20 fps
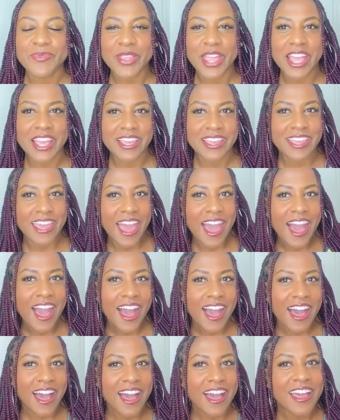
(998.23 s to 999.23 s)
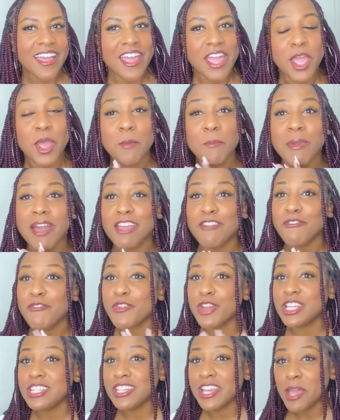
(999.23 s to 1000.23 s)
Yeah, in my
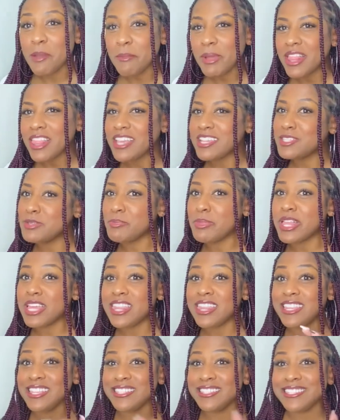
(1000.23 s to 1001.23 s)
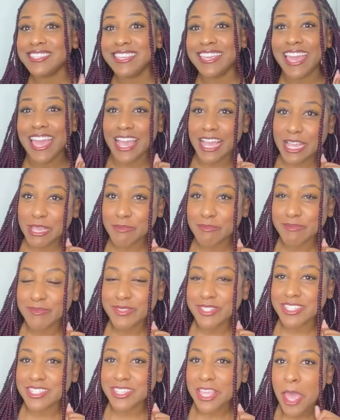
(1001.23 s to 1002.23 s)
free time, I like to play these
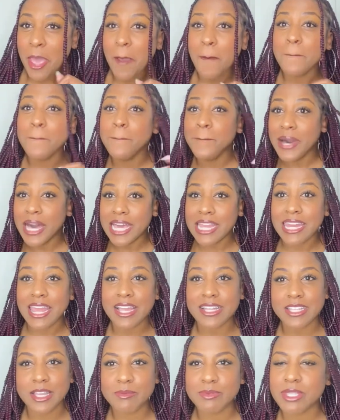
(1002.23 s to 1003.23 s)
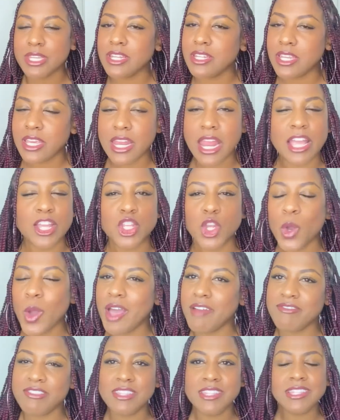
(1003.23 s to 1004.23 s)
games, but 9 times out of 10, I don't
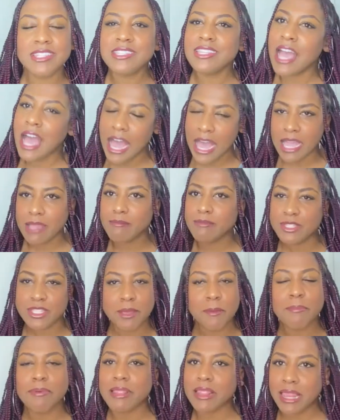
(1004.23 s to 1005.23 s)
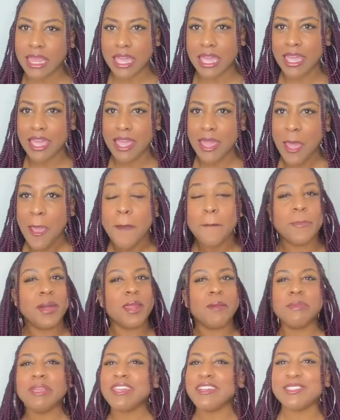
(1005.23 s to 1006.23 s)
have time to play, but
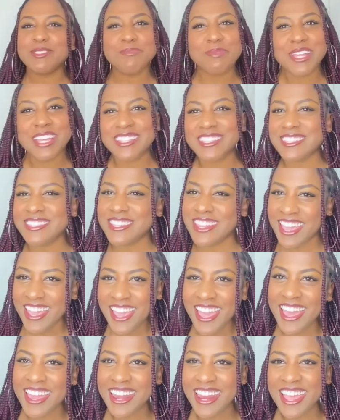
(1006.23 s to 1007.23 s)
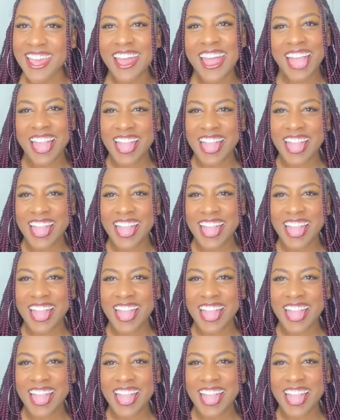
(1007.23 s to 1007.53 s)
I'm here to play today, honey.